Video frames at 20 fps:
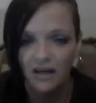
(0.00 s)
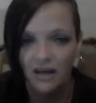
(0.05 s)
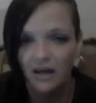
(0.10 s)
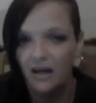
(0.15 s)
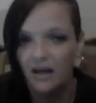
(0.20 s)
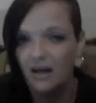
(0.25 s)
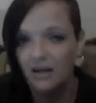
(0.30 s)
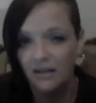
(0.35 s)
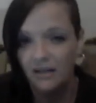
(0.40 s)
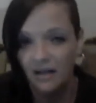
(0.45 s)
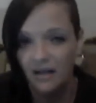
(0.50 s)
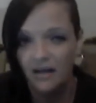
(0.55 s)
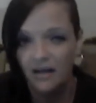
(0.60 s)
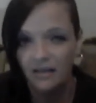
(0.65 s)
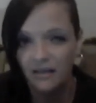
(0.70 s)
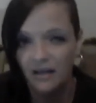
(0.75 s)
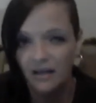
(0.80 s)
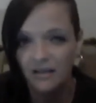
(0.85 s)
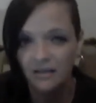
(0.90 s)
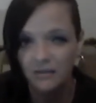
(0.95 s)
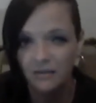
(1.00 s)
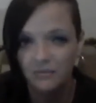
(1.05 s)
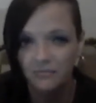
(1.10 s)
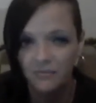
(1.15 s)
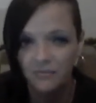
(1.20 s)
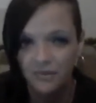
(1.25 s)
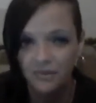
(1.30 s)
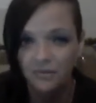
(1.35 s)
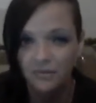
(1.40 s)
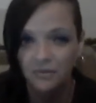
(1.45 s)
I, I, I kind
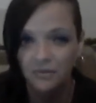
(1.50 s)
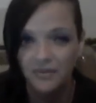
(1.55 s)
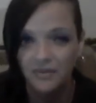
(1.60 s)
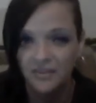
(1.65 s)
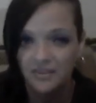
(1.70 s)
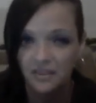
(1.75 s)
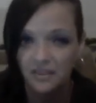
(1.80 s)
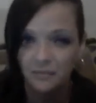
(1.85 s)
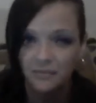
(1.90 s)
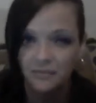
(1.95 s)
of feel that